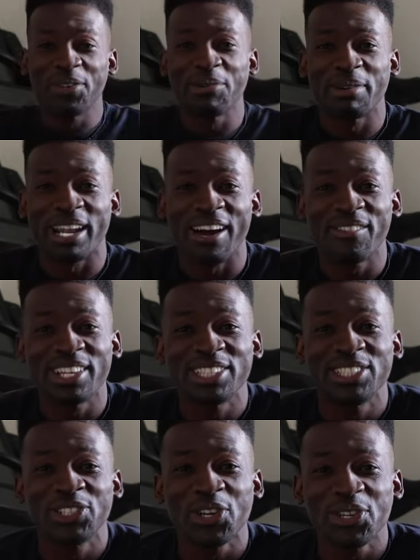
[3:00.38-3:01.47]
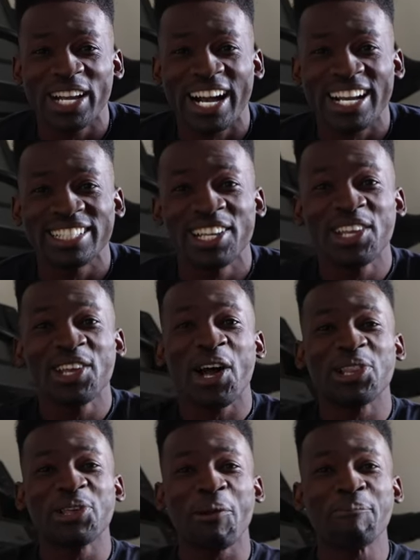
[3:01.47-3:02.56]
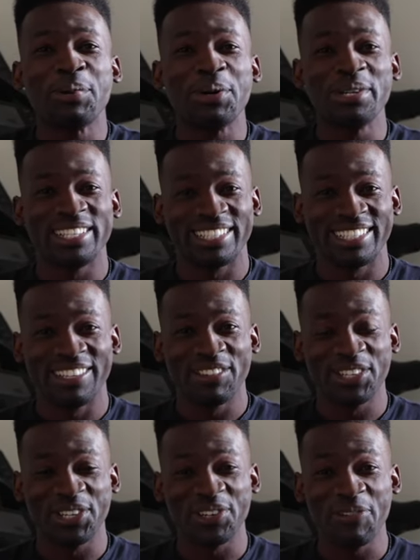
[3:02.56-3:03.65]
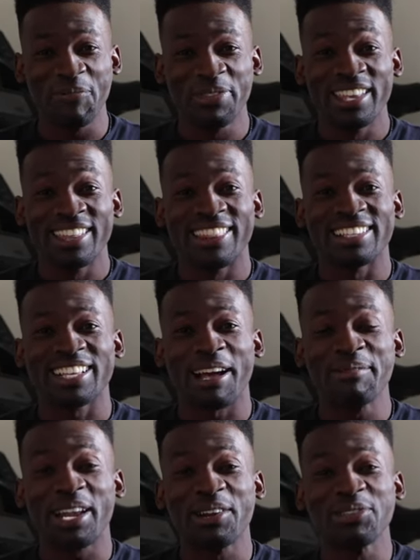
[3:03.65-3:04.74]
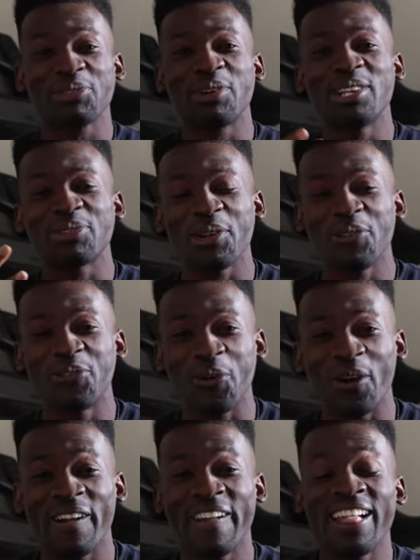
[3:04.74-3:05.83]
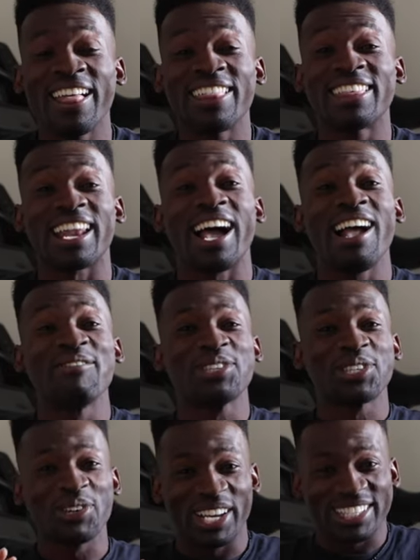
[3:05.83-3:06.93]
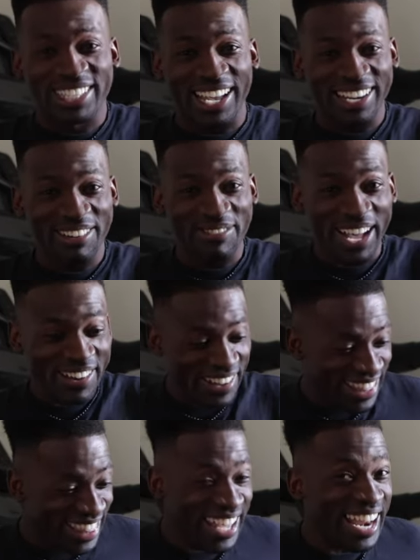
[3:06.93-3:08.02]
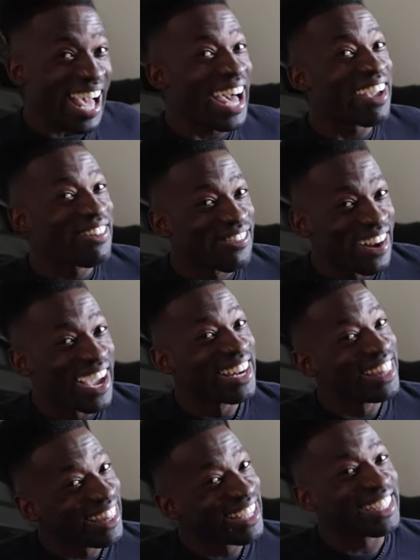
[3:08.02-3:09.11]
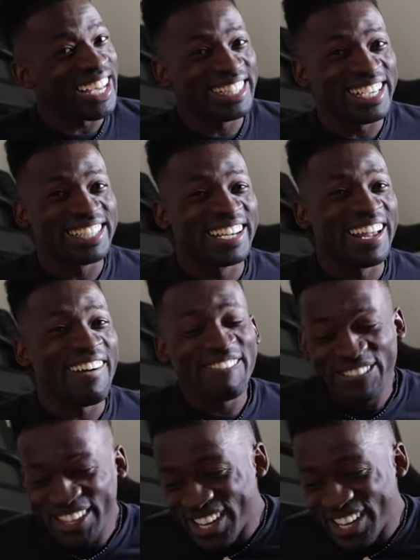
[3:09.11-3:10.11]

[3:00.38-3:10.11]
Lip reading: video, but I want to show you guys a little bonus shoe that's coming out in 2024 that I am so excited about, that I ran in this, I tested out.